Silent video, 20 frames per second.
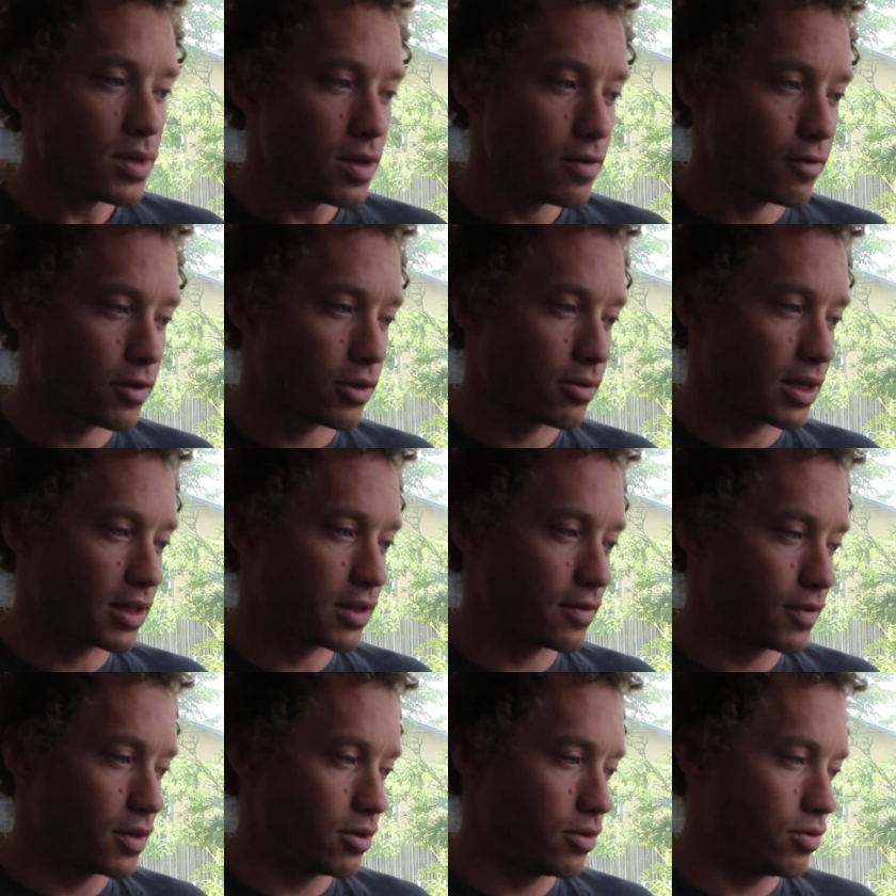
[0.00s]
For the
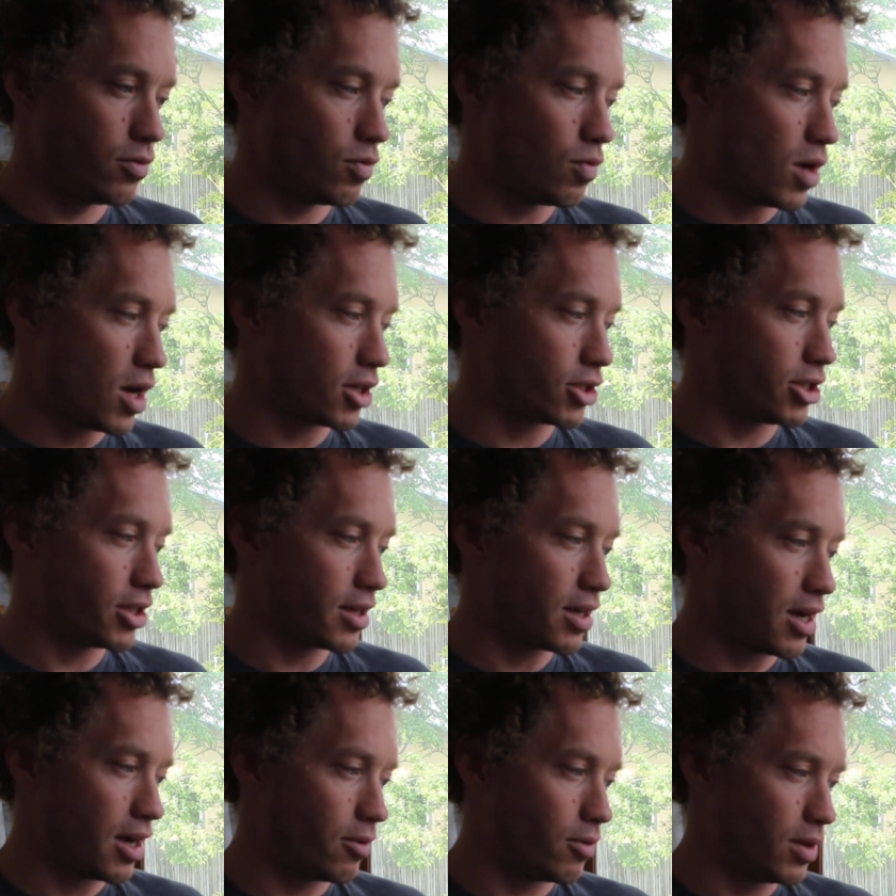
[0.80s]
rest of you
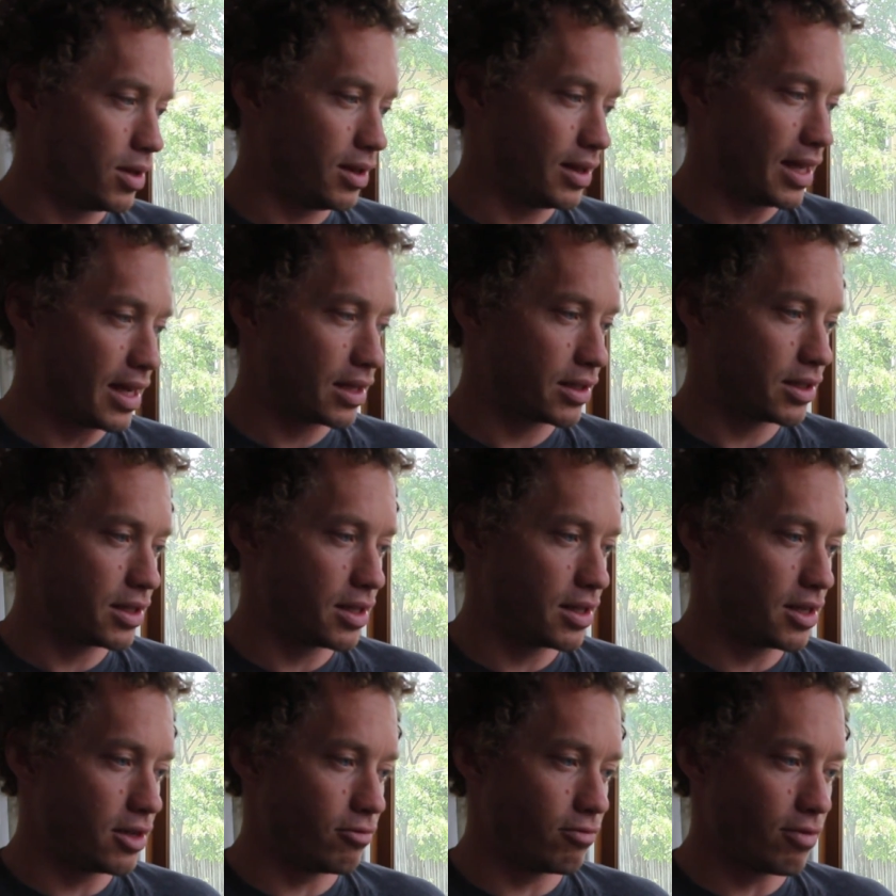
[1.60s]
watching, I will link to
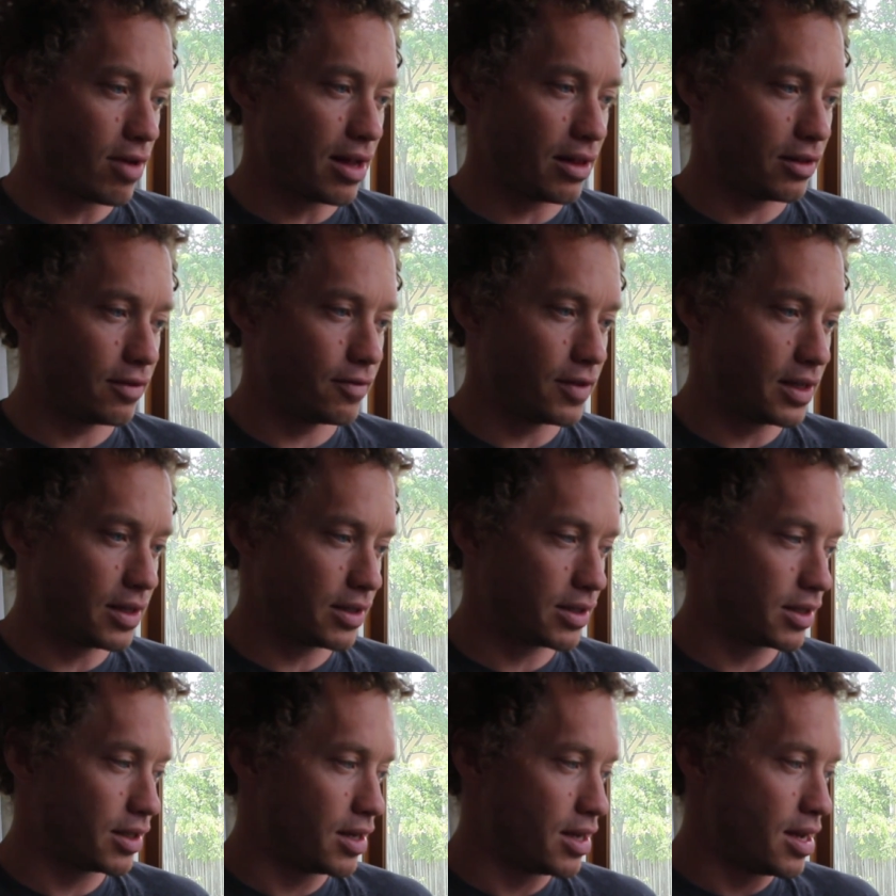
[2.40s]
the
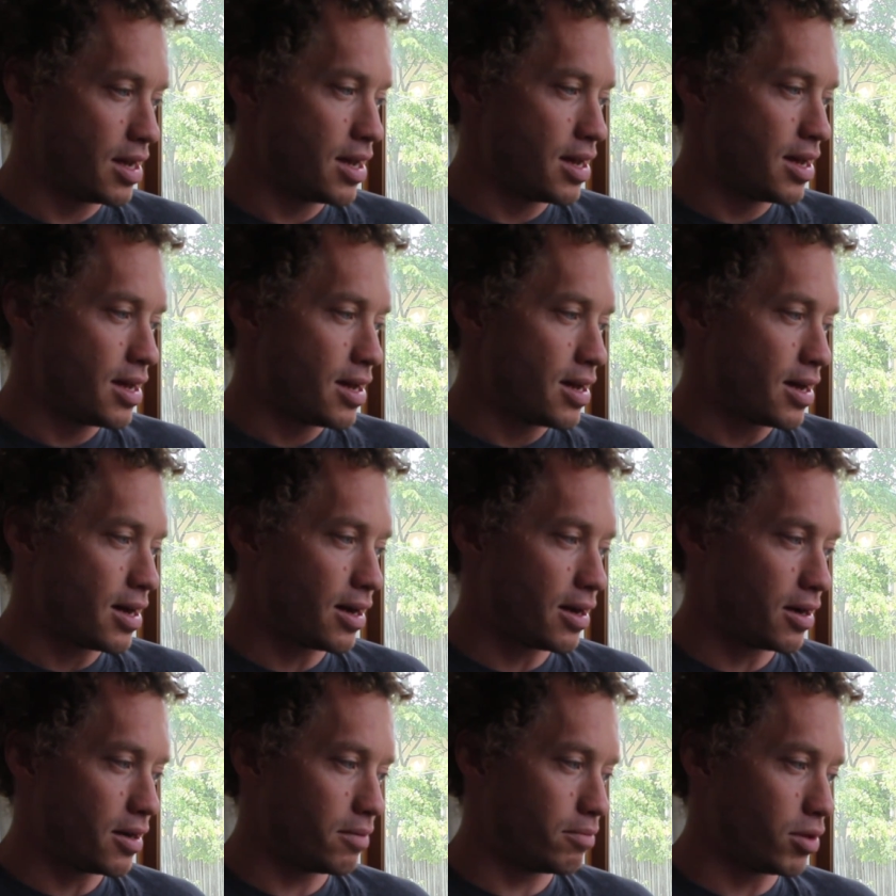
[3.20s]
relevant
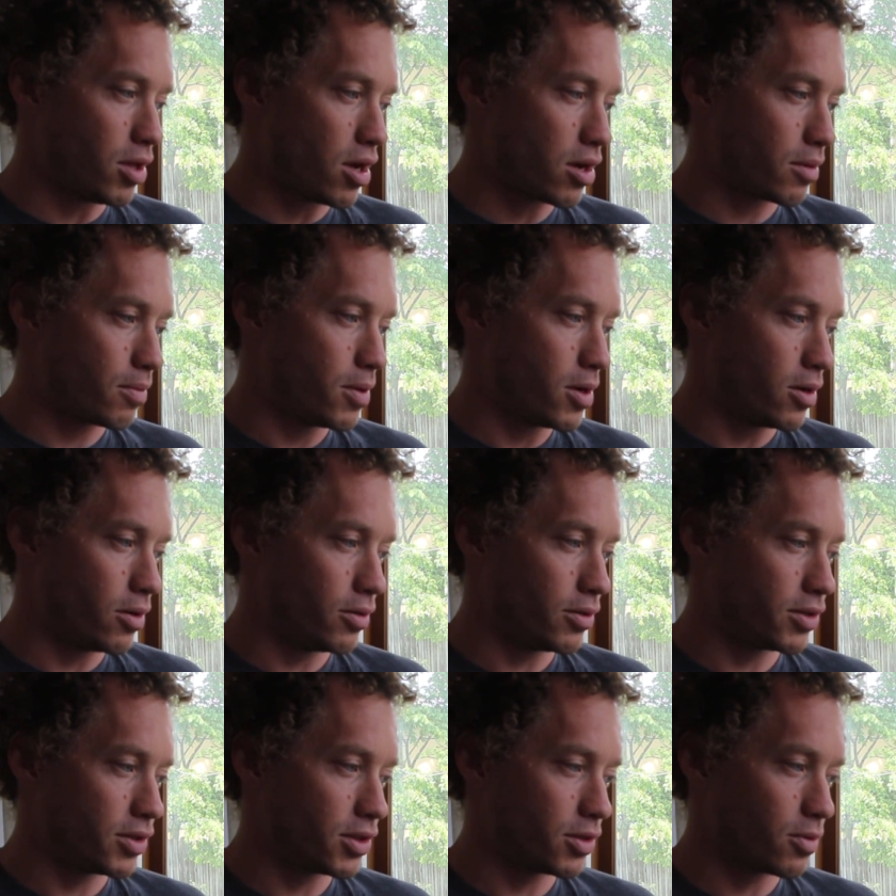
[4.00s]
blog
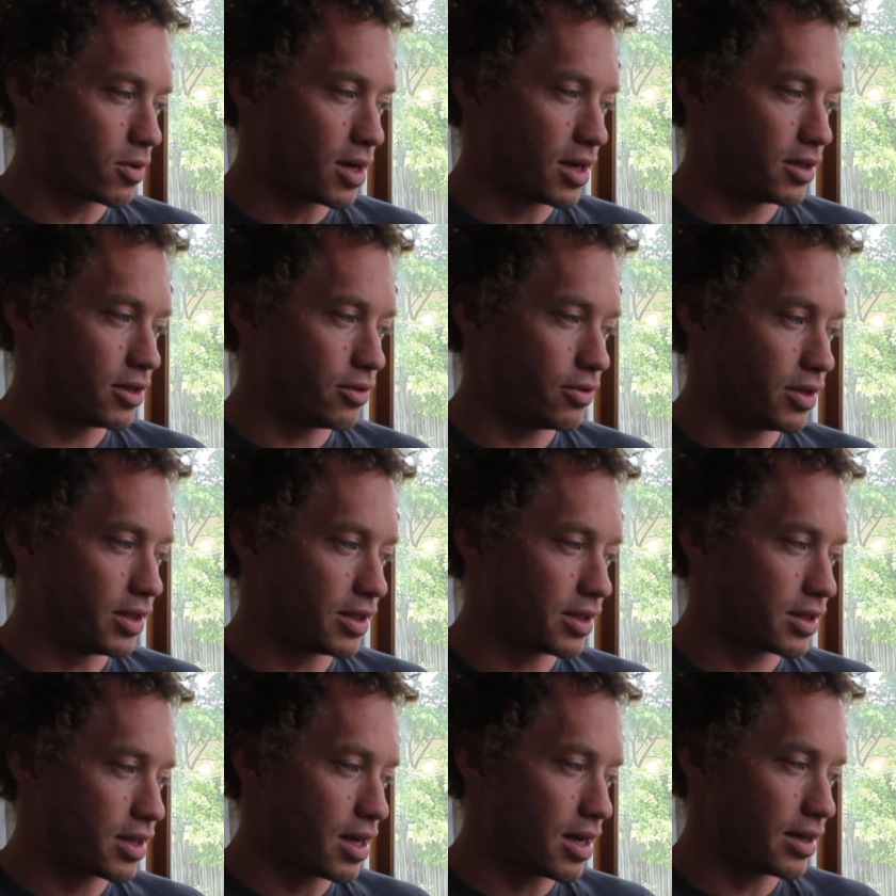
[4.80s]
posts where I do
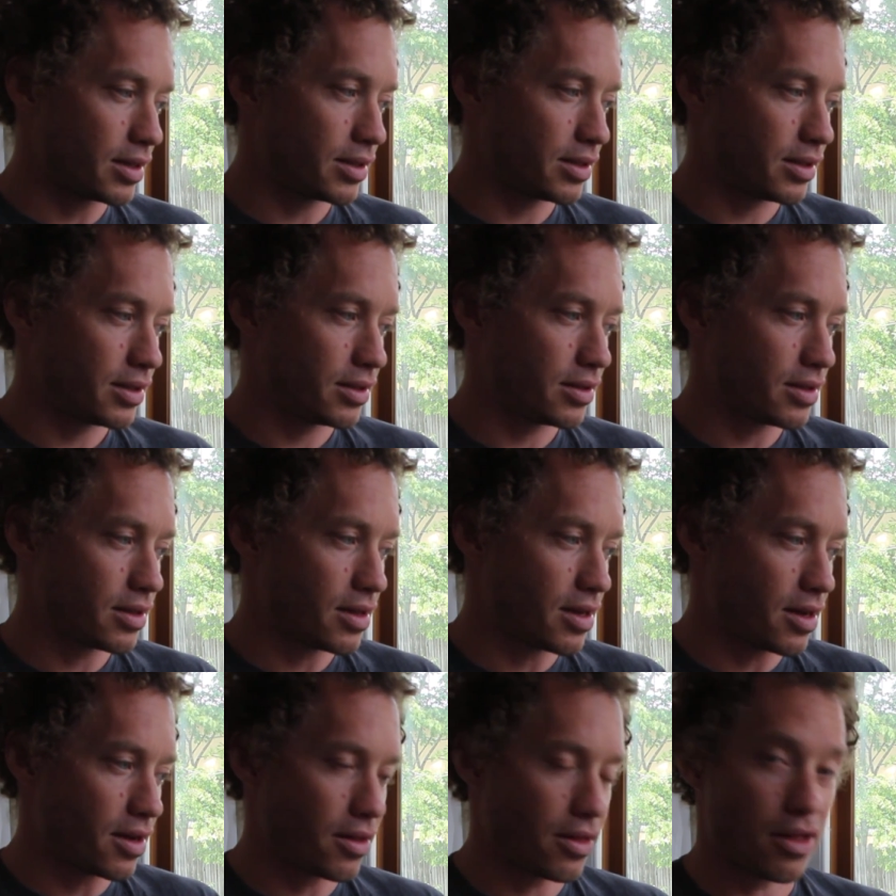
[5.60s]
discuss
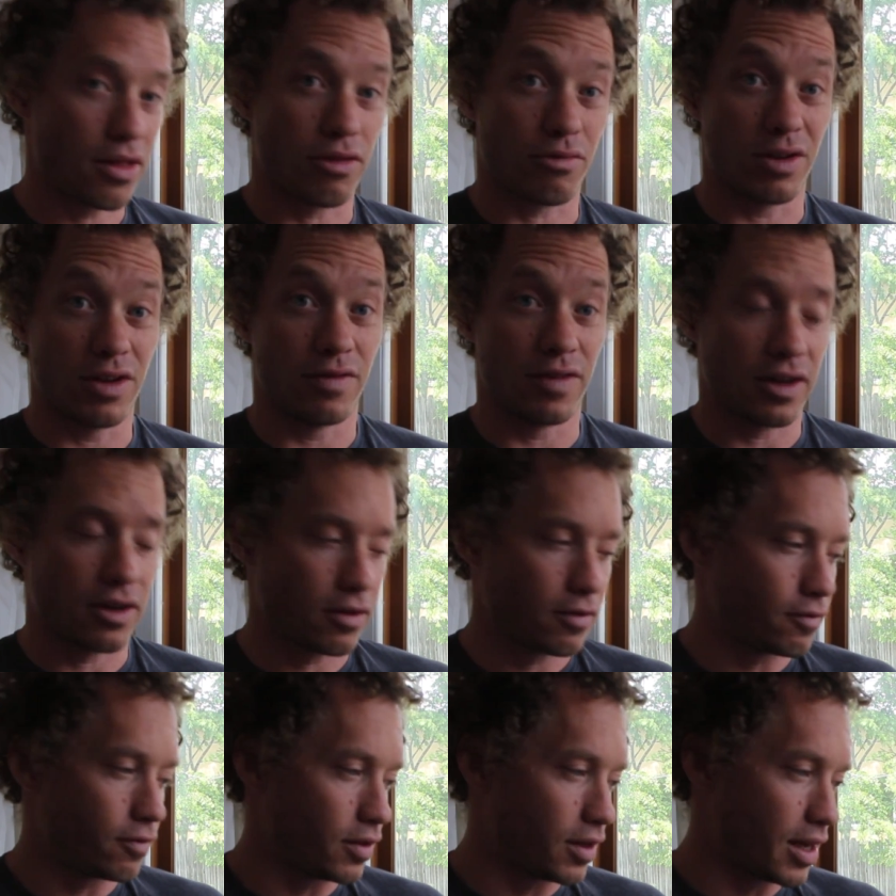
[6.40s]
the
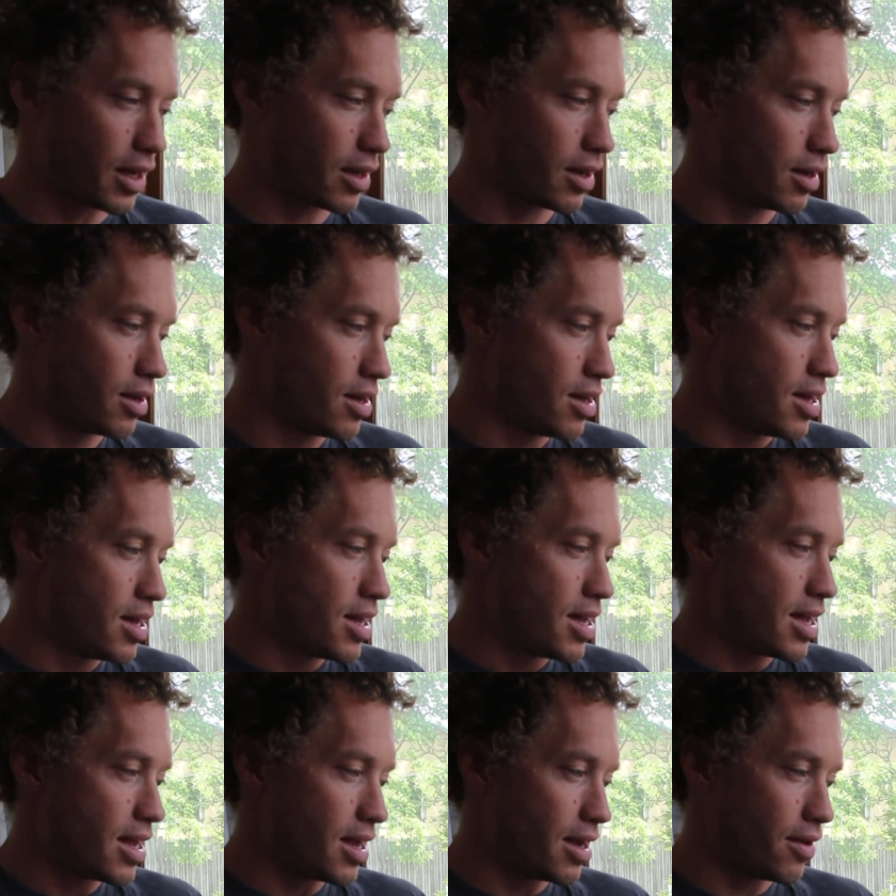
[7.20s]
3-finger flick
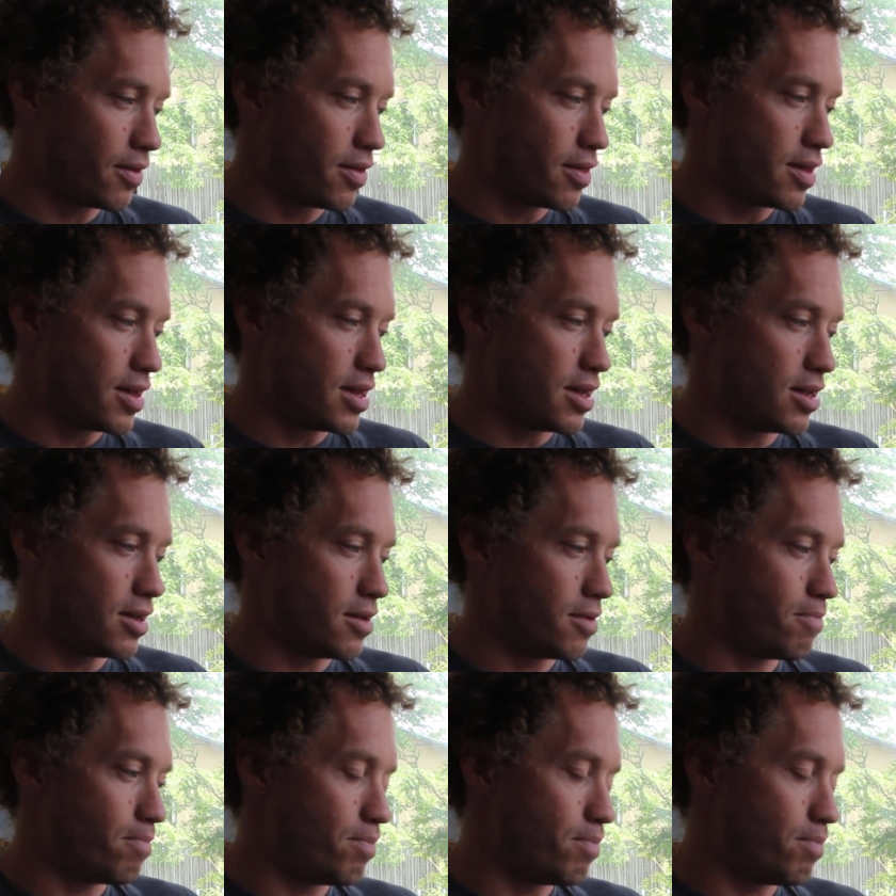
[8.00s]
and the